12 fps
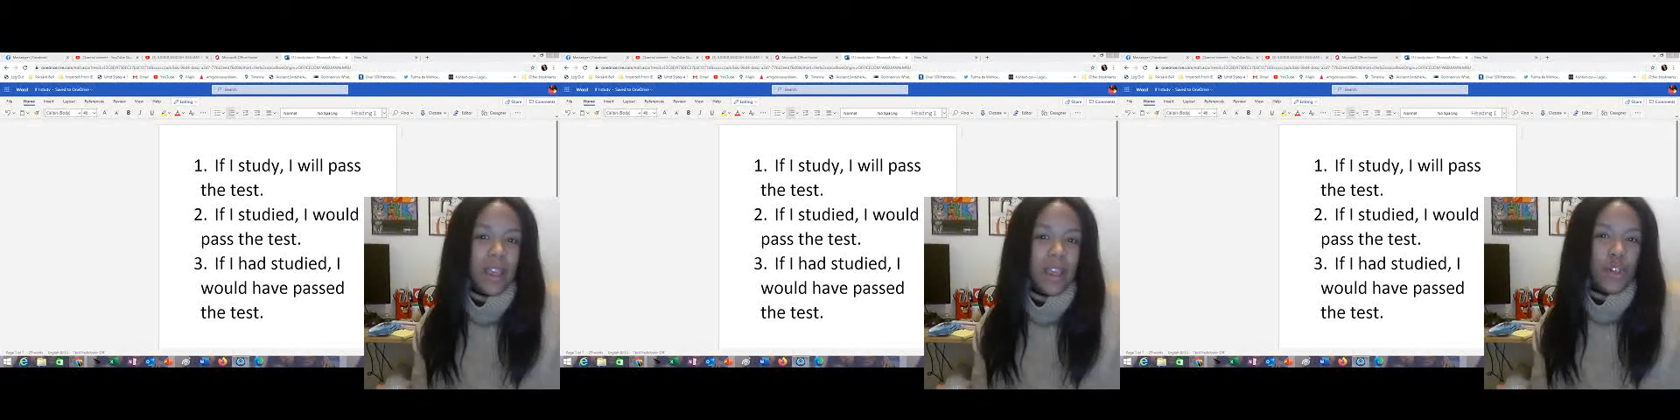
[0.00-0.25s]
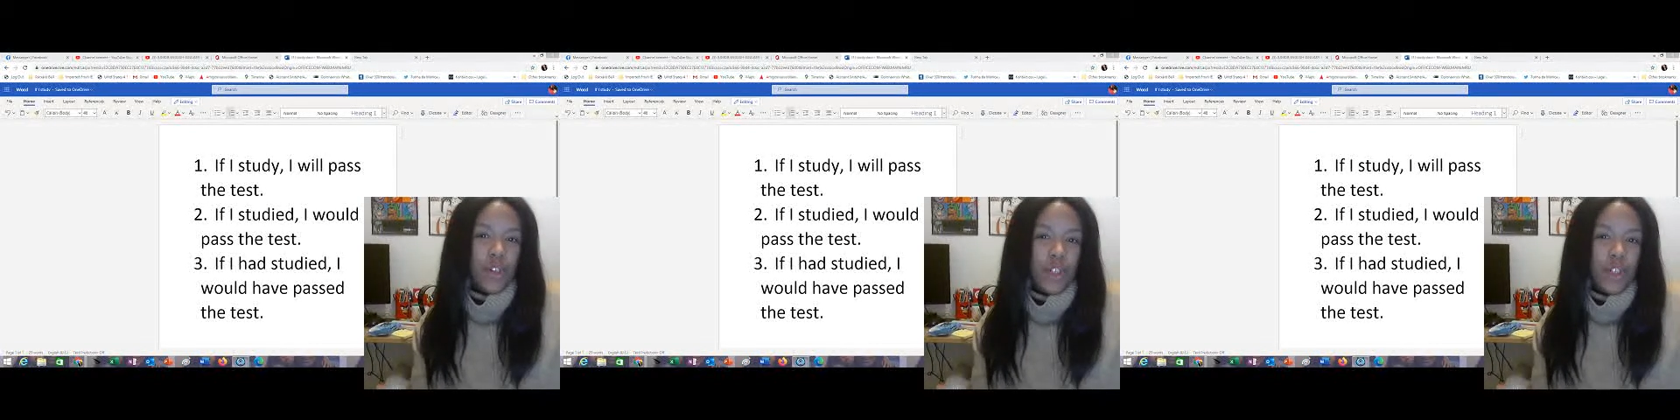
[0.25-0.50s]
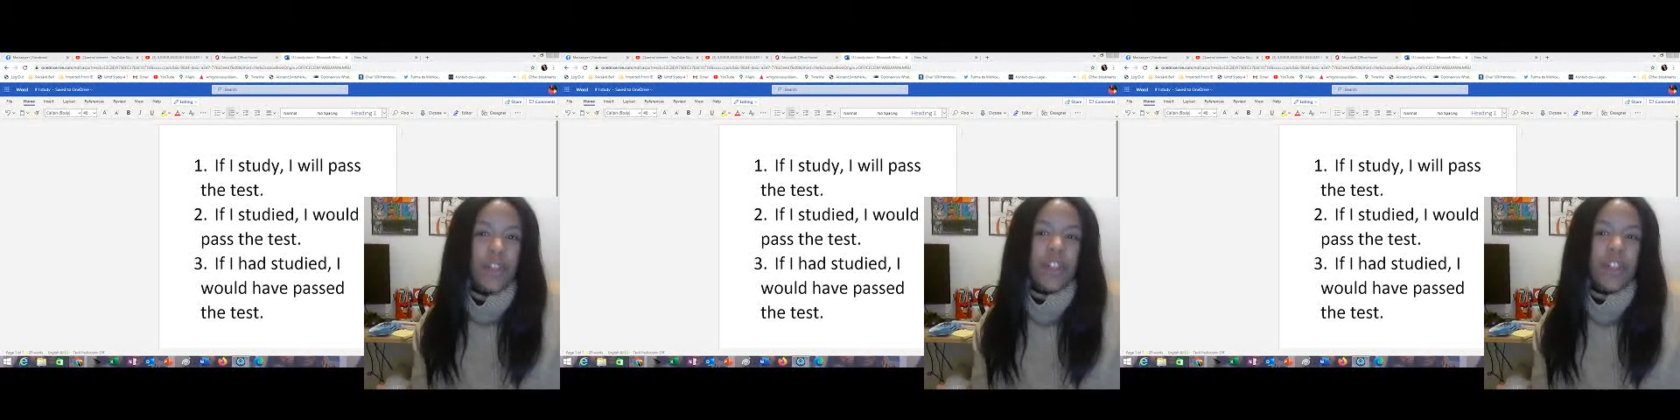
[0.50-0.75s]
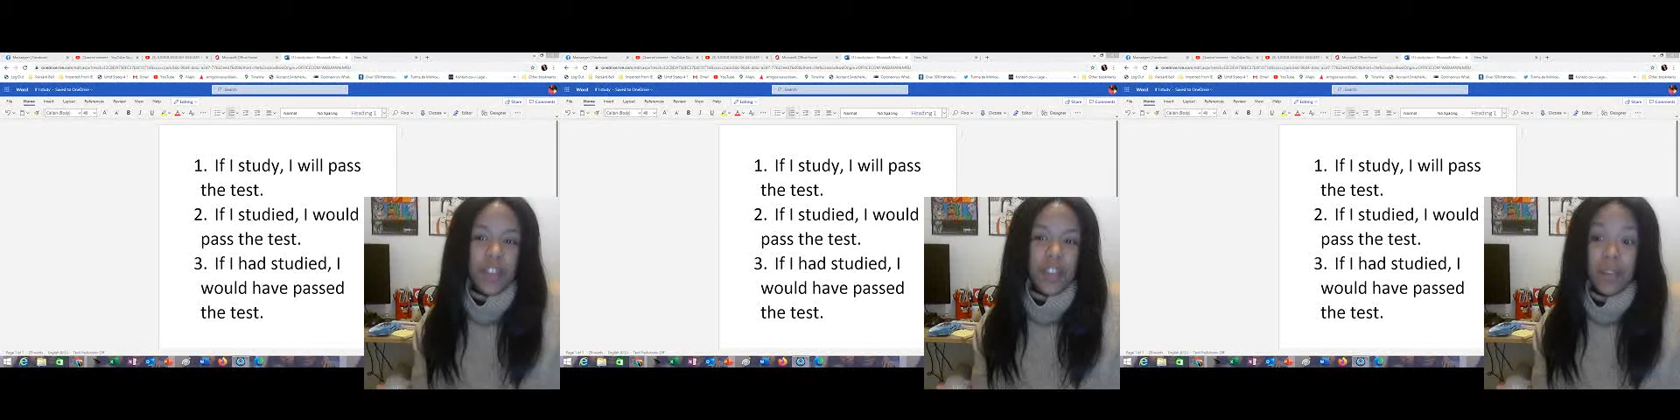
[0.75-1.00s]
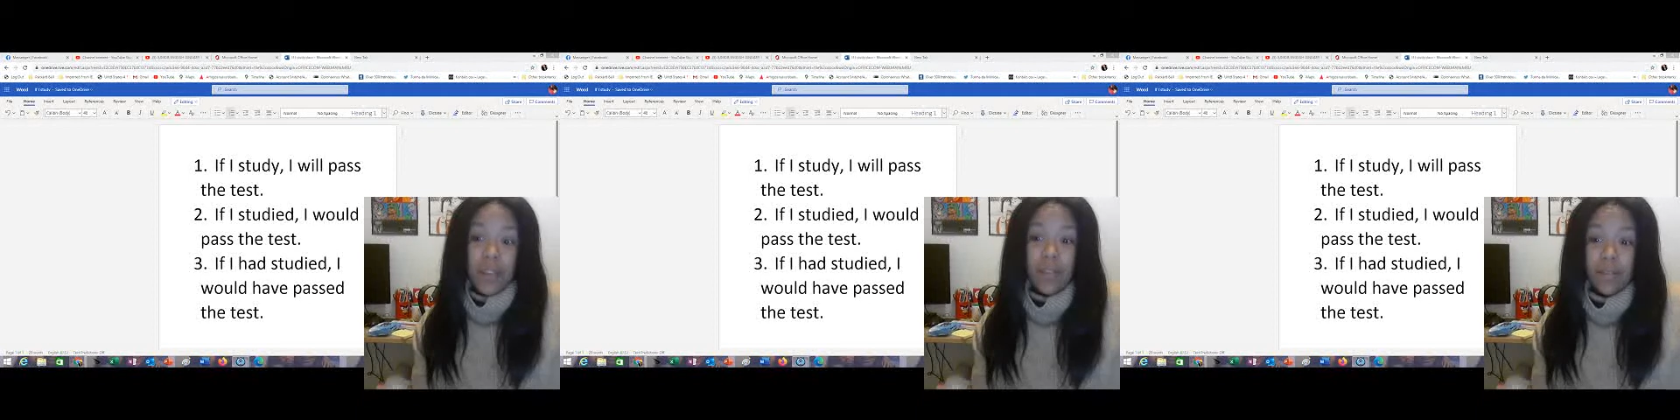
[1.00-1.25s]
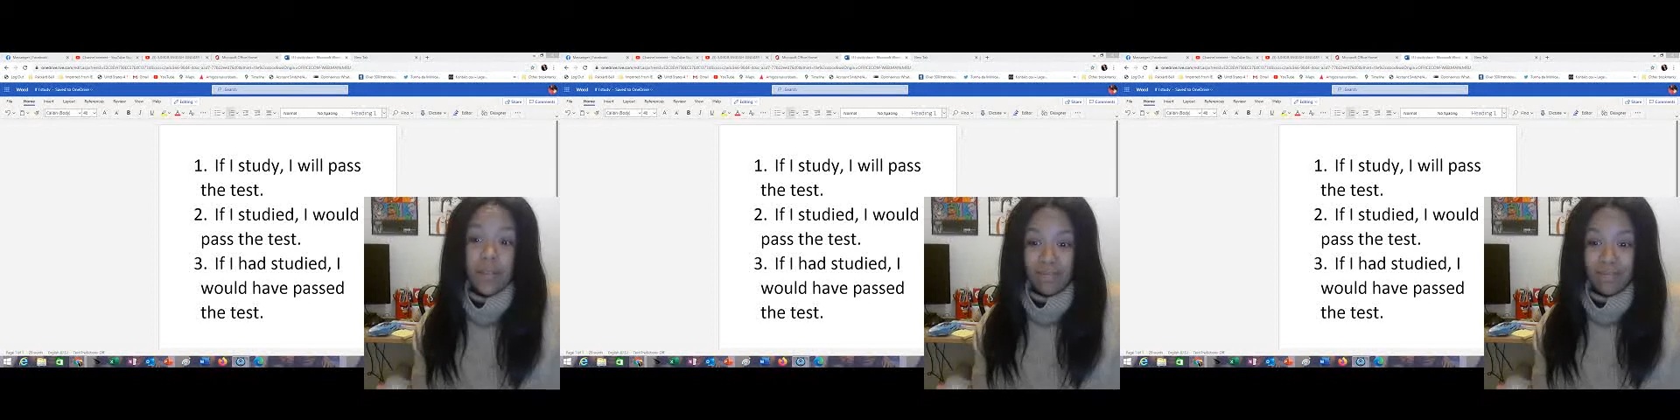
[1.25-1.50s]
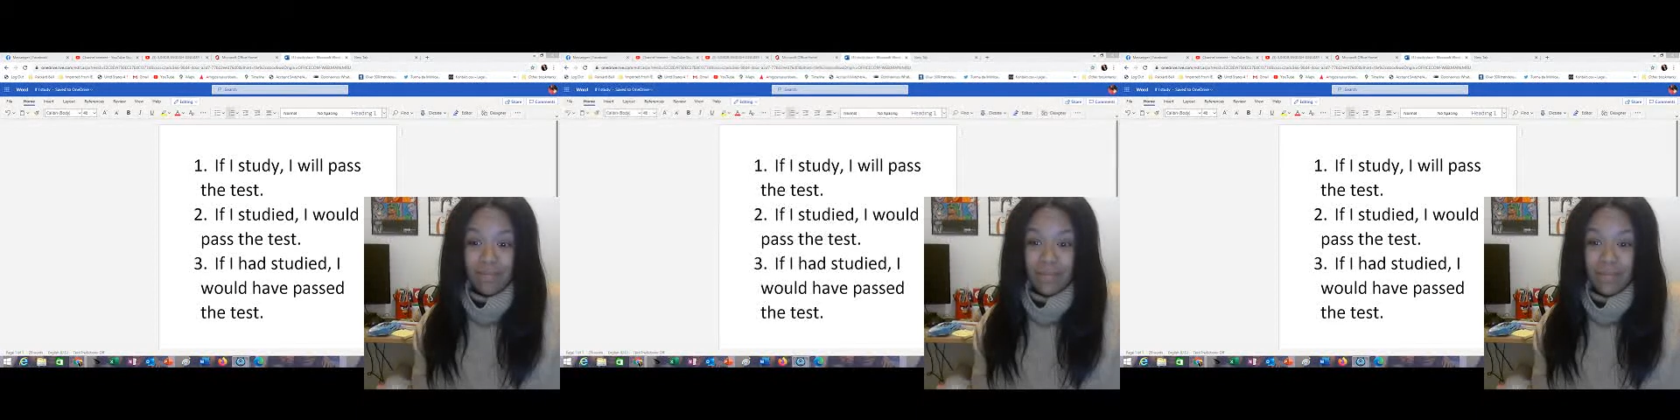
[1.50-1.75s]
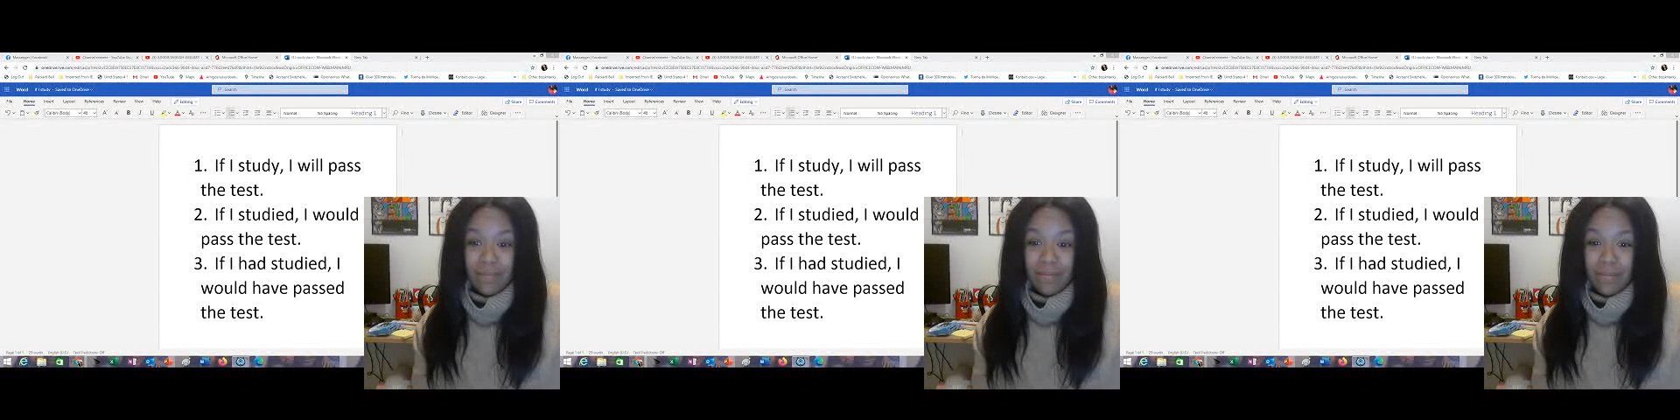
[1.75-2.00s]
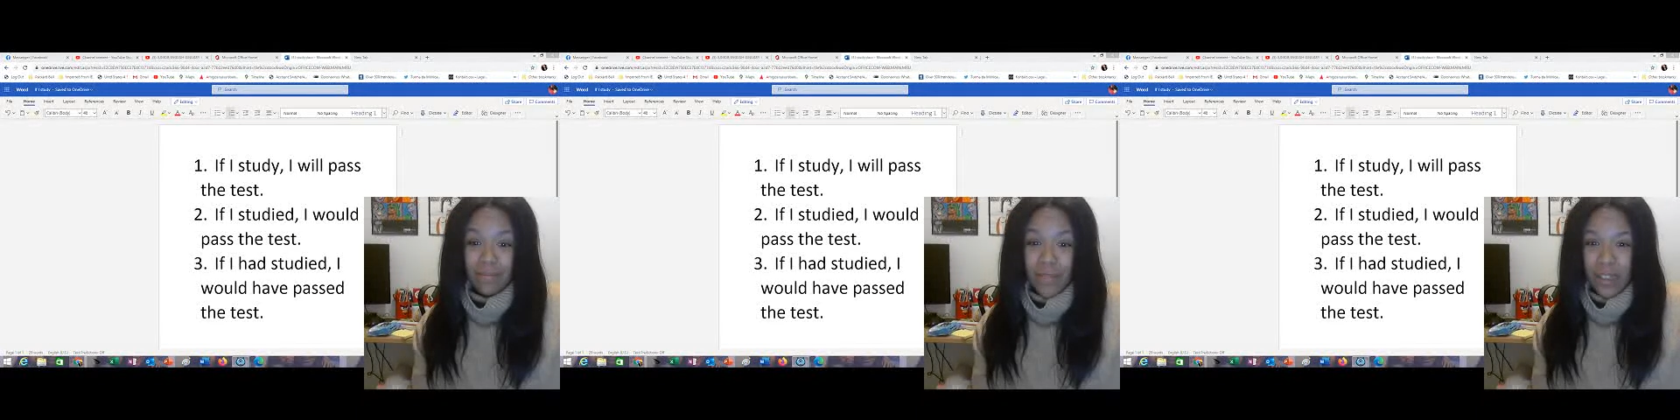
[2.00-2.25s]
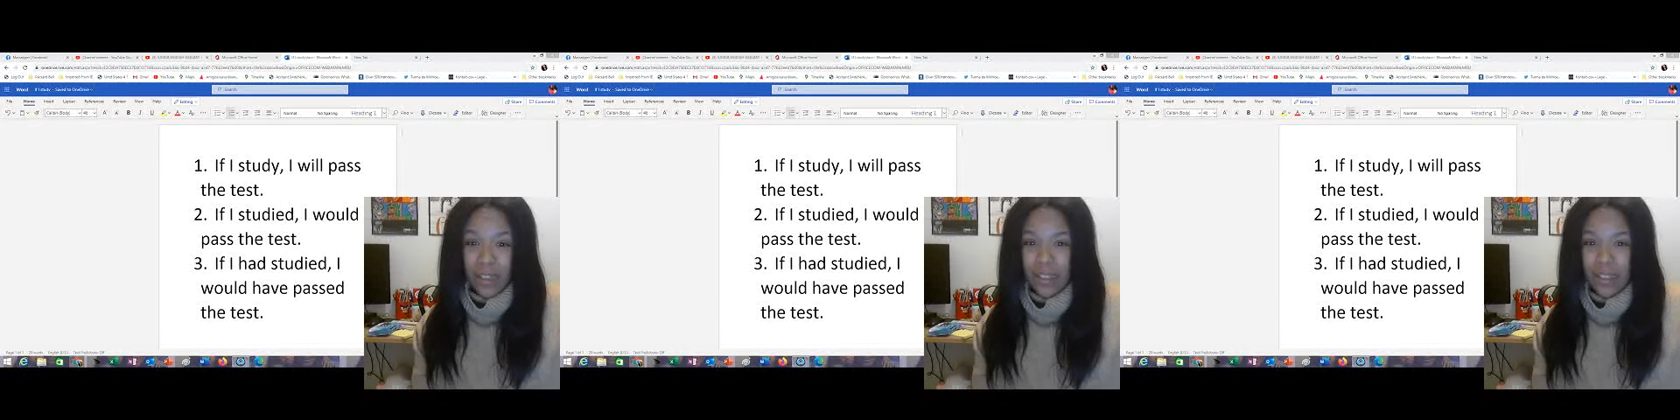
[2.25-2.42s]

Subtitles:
do you think is